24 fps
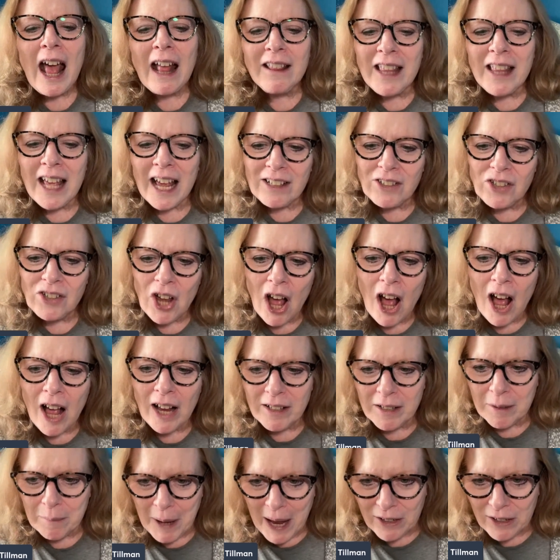that
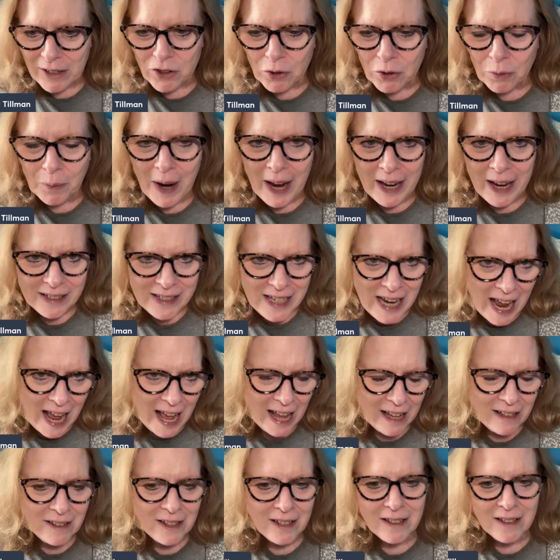talked about direct
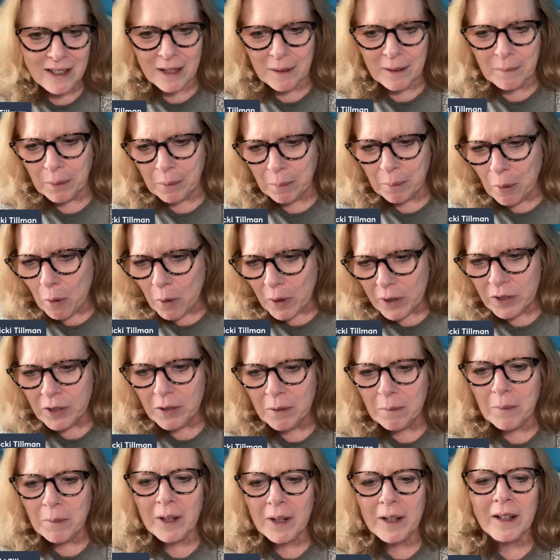taxes and
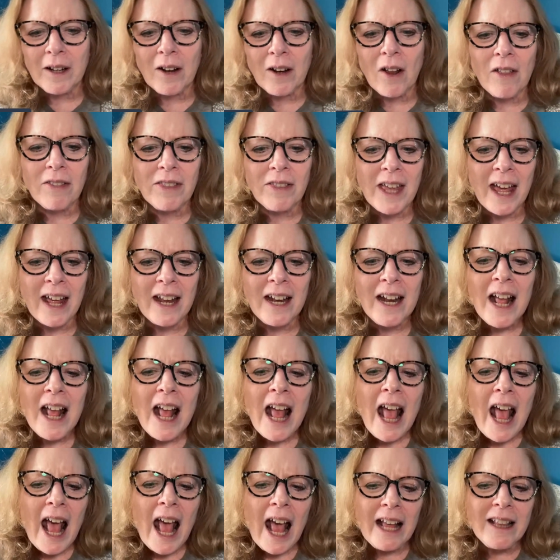proportionment and all that.
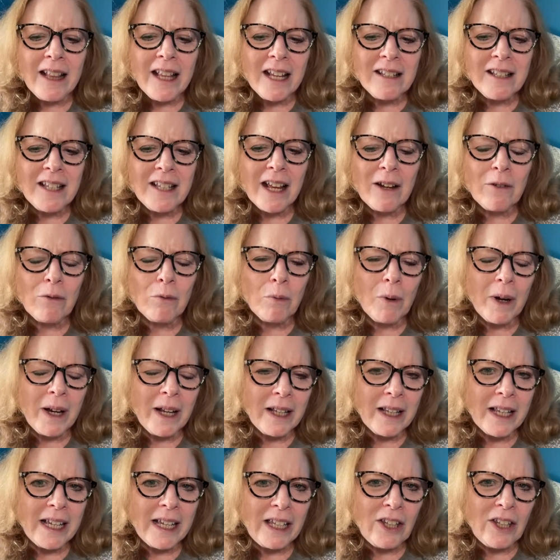And they said,
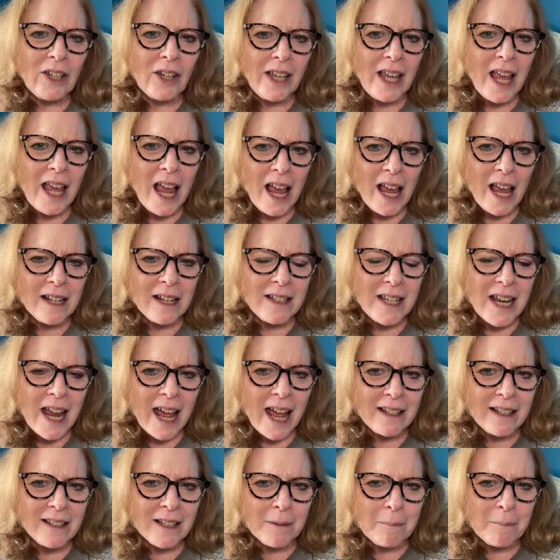really, you can't
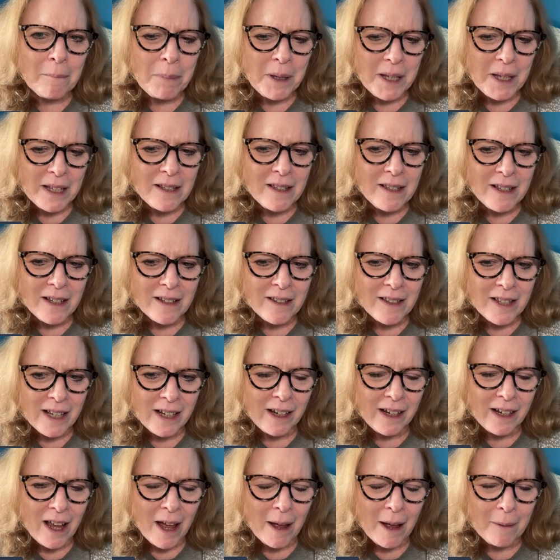tax a business
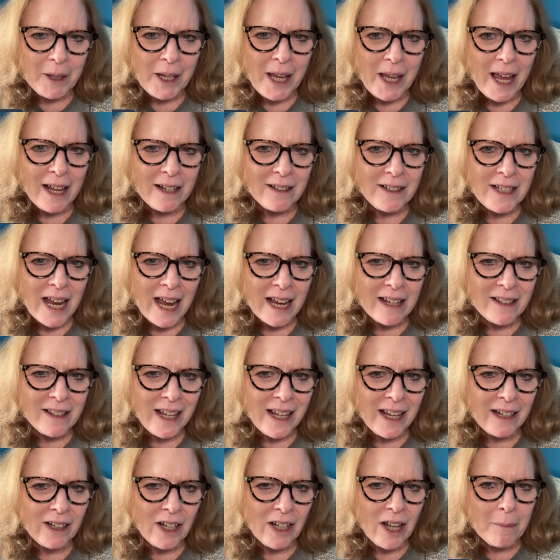income. You can't tax
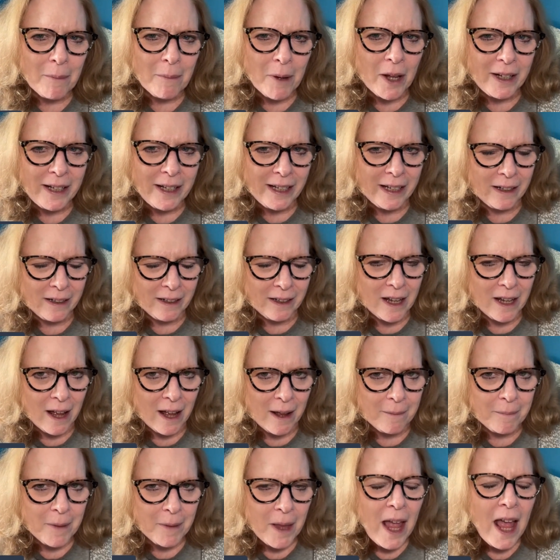income on
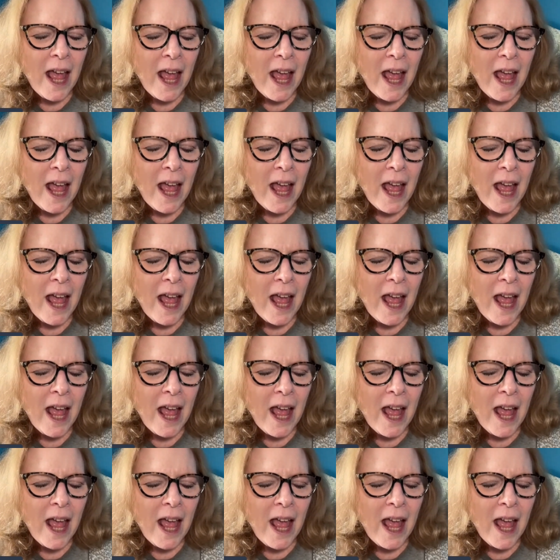income,